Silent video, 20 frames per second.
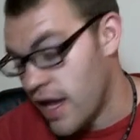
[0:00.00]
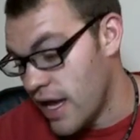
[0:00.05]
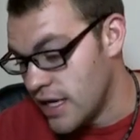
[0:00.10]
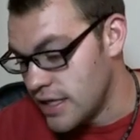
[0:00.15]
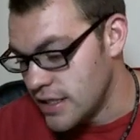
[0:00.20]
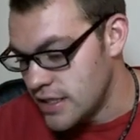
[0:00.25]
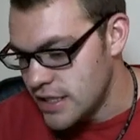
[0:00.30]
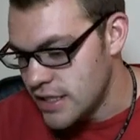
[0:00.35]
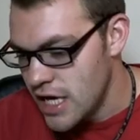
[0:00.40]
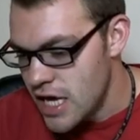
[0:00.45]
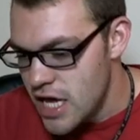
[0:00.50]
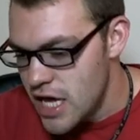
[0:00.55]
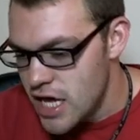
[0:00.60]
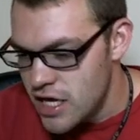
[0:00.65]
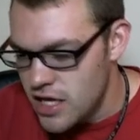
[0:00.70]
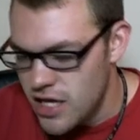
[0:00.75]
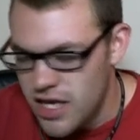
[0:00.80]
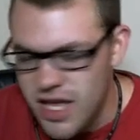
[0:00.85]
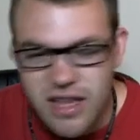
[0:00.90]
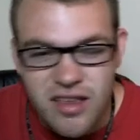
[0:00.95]
and
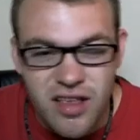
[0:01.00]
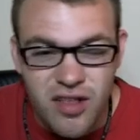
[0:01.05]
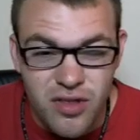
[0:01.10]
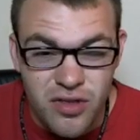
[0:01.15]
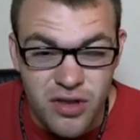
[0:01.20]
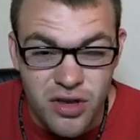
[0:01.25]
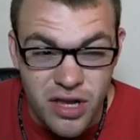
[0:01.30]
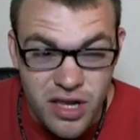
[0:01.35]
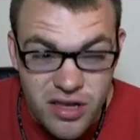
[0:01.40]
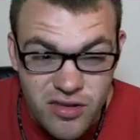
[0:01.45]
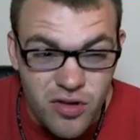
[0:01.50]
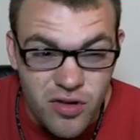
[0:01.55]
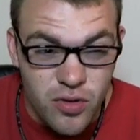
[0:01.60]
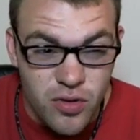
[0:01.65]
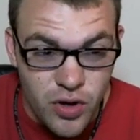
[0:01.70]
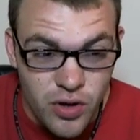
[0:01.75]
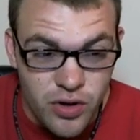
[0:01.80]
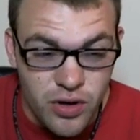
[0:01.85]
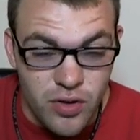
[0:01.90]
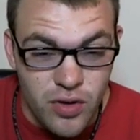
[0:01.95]
you get to
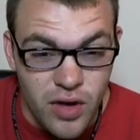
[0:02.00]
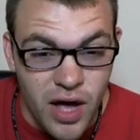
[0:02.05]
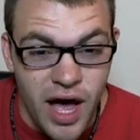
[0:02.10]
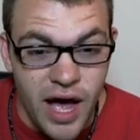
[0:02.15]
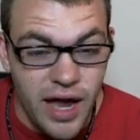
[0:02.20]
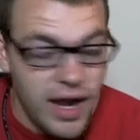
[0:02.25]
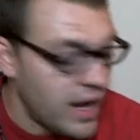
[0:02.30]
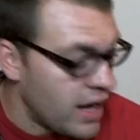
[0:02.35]
learn a lot.